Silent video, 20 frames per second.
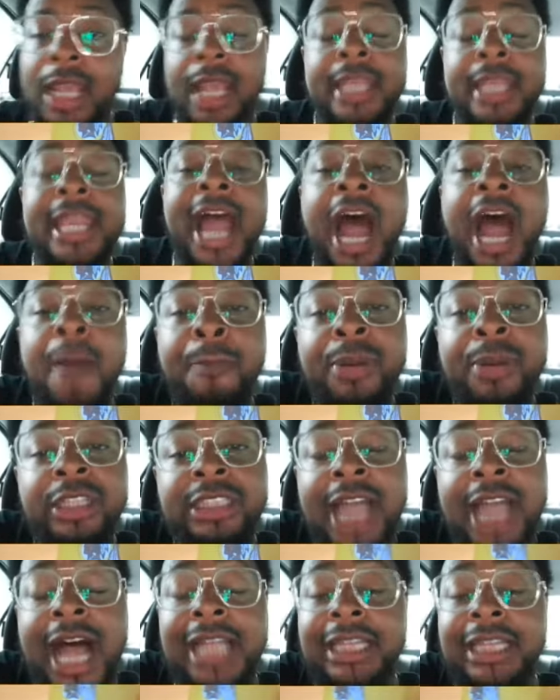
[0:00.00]
Y'all put
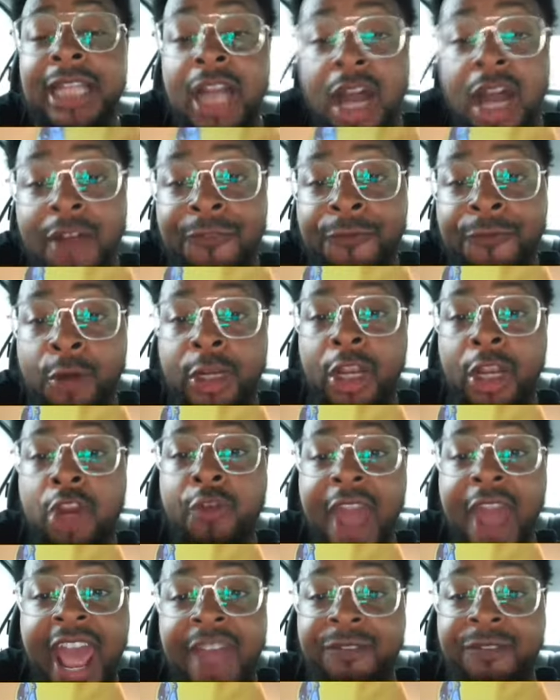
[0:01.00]
y'all love for the
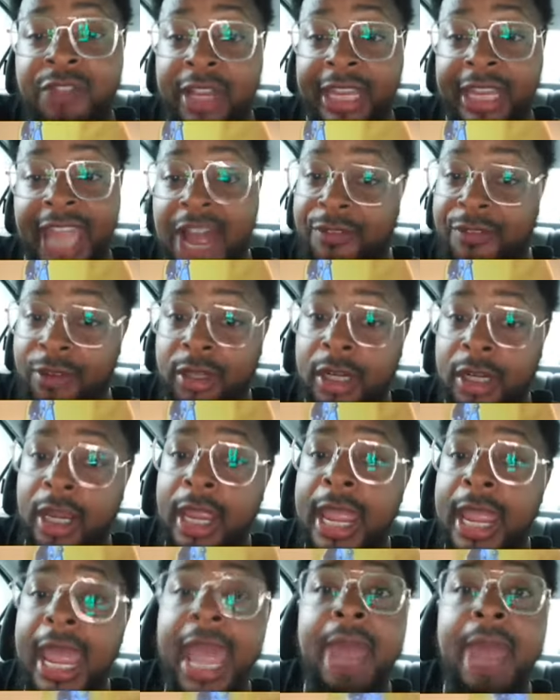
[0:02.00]
craft together
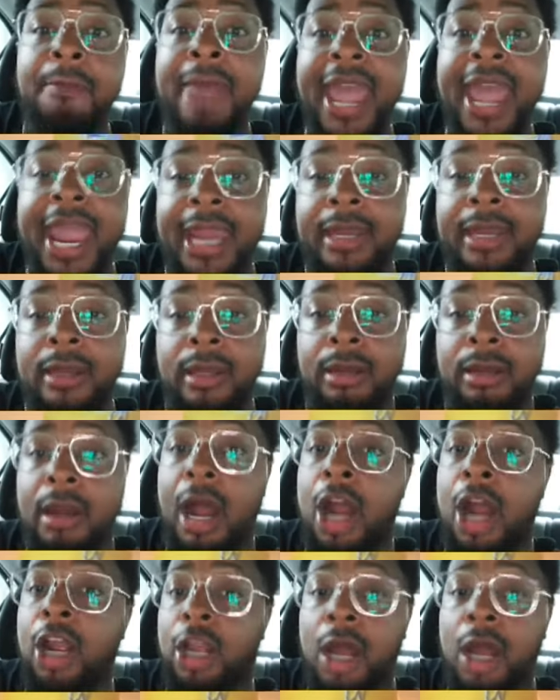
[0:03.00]
and made a good